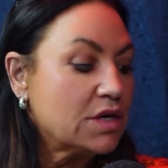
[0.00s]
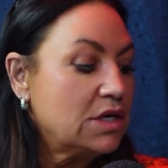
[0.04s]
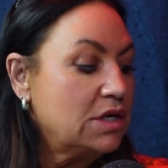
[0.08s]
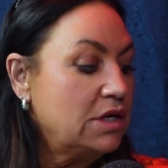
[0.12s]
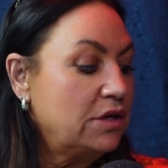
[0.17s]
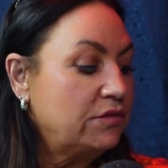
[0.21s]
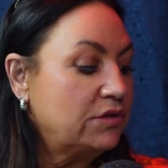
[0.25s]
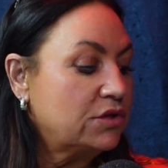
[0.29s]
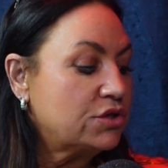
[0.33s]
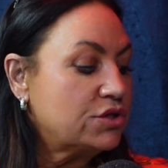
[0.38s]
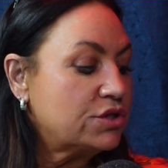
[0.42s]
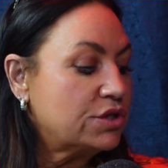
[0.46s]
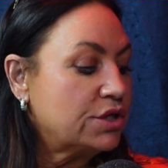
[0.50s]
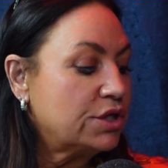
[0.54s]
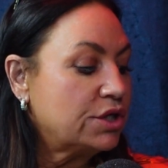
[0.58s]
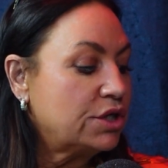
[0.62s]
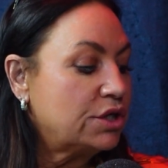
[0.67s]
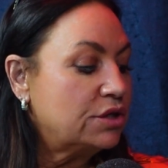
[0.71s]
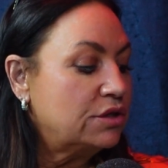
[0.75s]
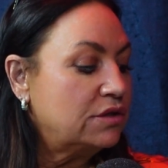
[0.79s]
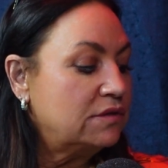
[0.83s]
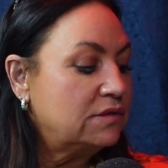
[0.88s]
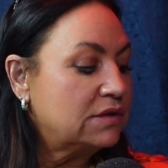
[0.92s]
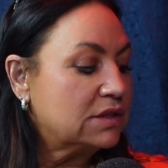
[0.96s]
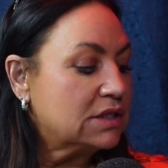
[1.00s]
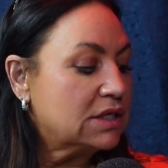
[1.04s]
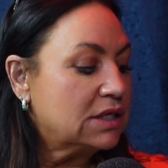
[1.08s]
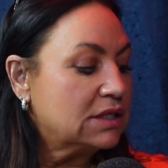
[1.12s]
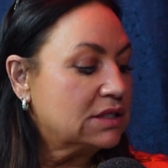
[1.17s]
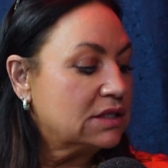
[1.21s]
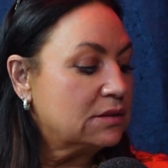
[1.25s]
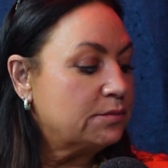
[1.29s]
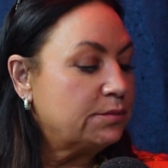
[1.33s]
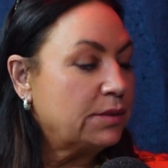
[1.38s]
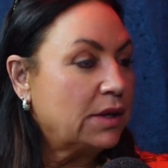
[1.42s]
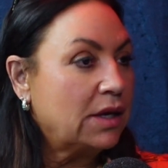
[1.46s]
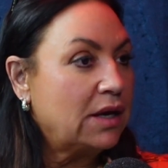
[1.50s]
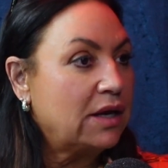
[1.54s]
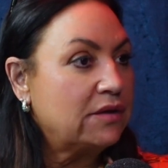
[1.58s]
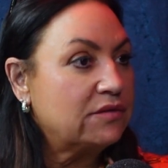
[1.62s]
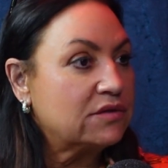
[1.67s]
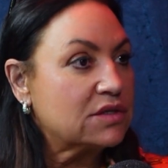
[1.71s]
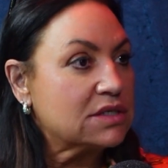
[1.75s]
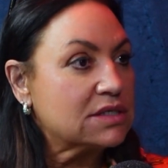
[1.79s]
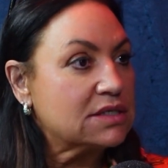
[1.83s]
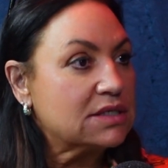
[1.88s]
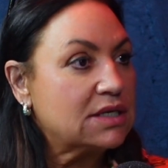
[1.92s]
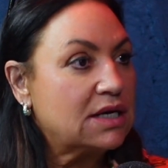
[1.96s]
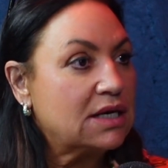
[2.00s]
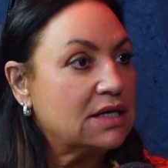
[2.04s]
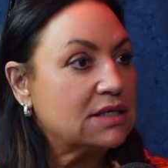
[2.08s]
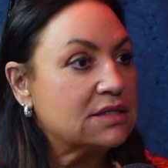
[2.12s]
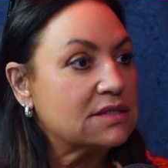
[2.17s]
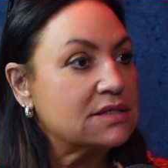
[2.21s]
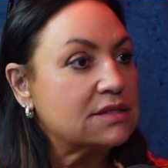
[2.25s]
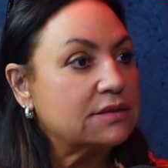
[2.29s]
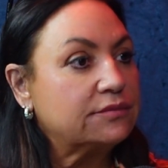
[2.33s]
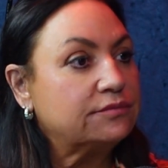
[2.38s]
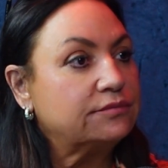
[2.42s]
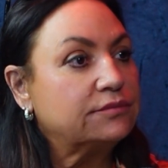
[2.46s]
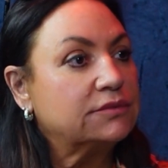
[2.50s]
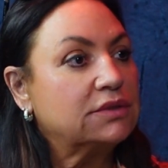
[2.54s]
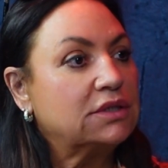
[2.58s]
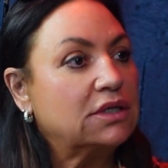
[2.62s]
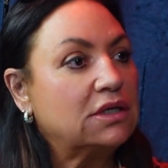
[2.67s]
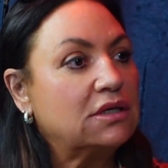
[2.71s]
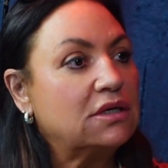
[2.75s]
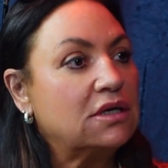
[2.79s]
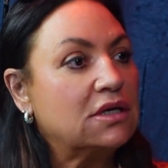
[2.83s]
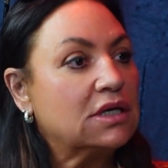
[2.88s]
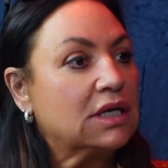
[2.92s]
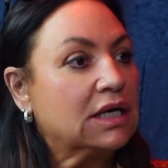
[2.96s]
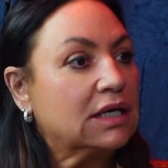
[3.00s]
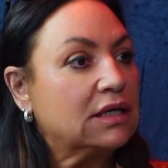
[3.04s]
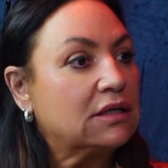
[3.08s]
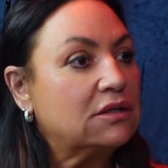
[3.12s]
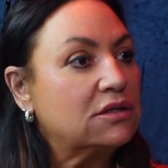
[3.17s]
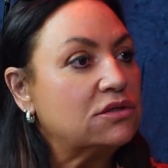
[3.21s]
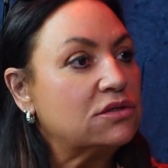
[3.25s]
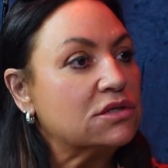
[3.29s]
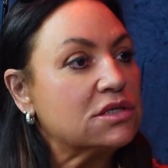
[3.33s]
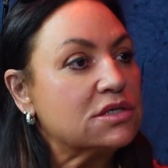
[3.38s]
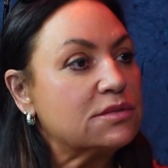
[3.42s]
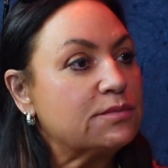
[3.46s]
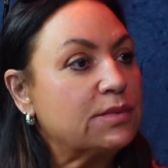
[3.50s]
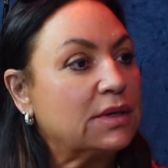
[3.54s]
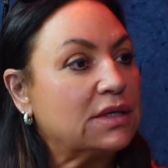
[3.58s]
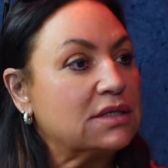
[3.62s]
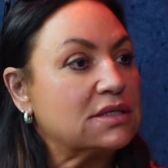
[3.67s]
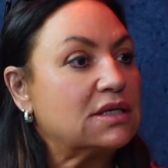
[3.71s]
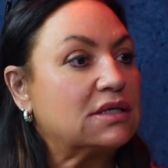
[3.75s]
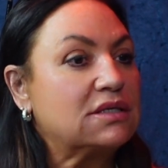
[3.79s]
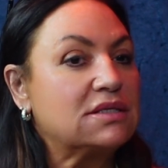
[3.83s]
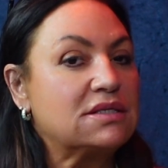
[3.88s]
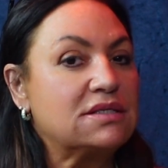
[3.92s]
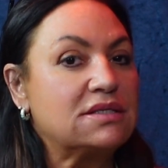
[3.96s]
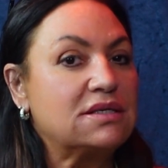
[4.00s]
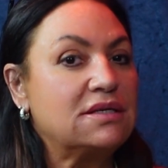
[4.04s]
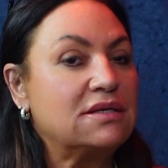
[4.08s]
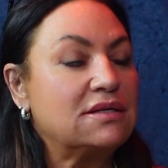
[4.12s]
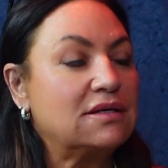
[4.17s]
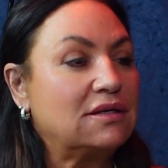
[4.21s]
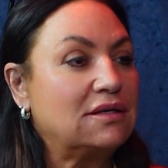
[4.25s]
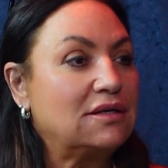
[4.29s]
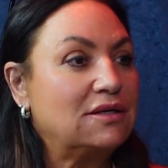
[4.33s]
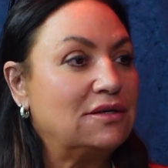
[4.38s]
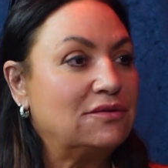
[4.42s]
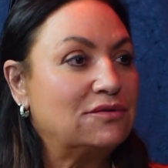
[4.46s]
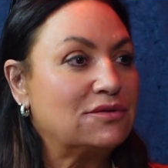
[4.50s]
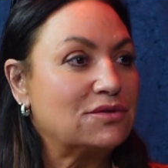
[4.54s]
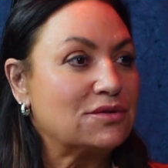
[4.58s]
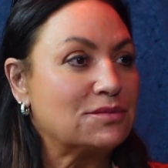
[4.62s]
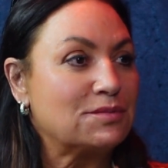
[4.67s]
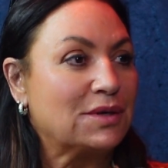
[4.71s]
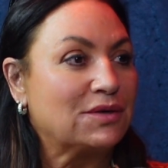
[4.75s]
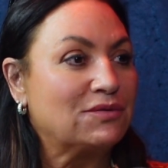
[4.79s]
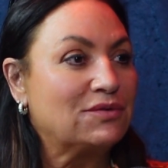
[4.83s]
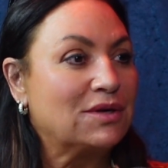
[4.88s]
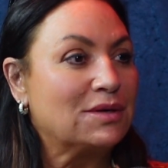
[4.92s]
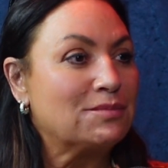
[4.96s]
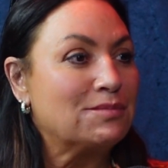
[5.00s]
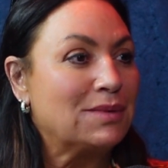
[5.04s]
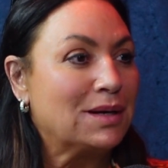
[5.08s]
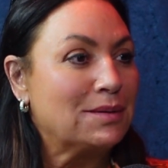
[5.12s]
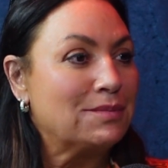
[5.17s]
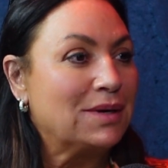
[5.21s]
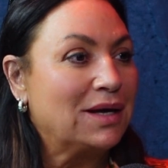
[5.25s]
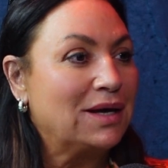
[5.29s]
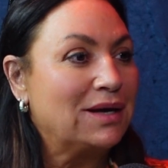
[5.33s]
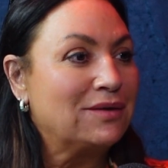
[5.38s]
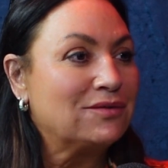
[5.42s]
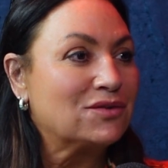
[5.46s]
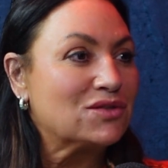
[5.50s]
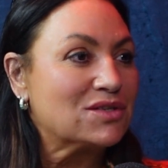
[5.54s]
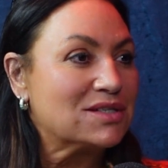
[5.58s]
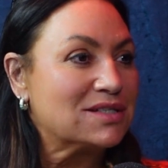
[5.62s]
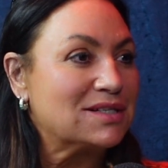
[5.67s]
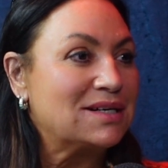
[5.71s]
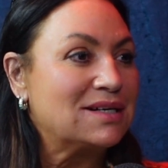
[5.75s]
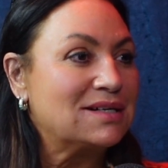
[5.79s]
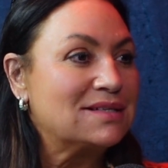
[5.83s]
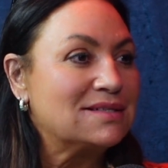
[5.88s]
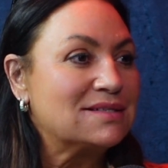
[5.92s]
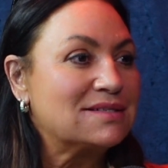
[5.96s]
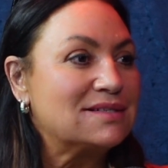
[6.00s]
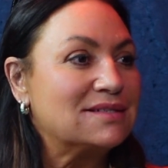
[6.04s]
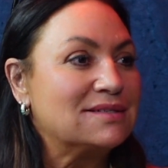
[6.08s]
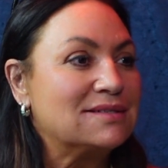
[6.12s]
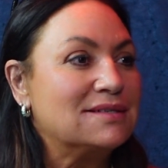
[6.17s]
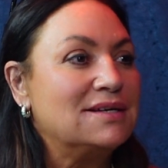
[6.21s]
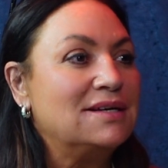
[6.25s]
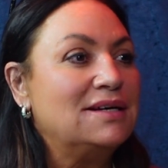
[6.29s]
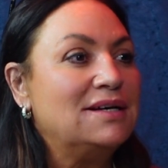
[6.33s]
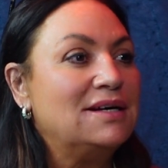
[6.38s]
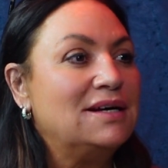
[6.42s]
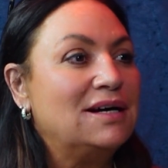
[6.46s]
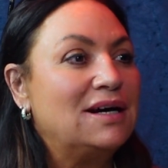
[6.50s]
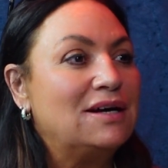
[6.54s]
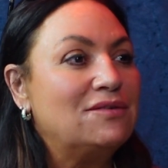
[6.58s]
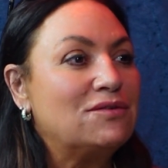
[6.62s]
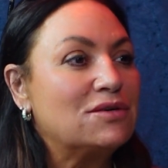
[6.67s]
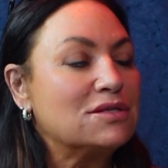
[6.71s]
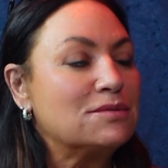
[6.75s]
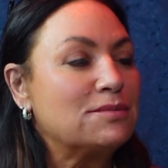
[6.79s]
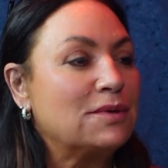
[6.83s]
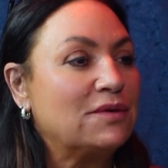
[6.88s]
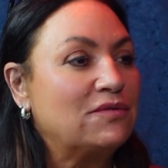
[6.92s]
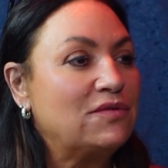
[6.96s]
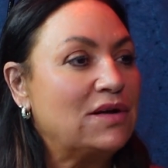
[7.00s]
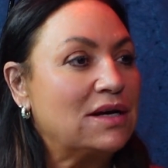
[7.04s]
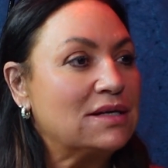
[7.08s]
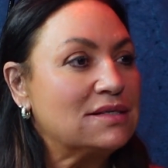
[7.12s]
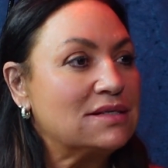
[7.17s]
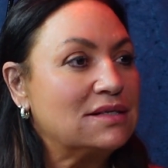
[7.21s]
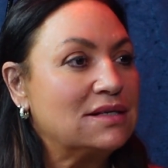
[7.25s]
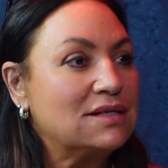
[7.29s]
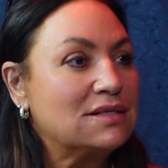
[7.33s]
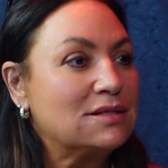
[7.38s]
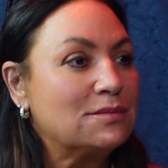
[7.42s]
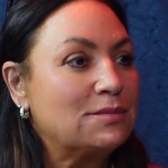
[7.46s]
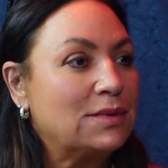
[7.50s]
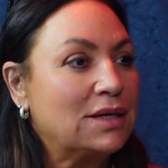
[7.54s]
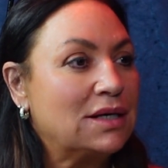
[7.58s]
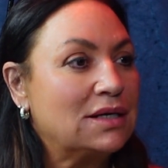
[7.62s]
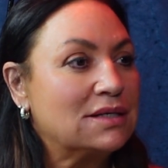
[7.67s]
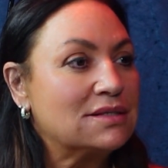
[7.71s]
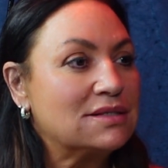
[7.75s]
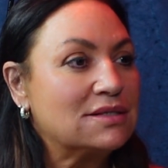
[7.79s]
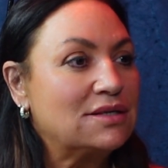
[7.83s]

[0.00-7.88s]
Even during COVID, I did behavioural science in an online course because I could see that COVID has been run by behavioural science, and I've always been fascinated by it.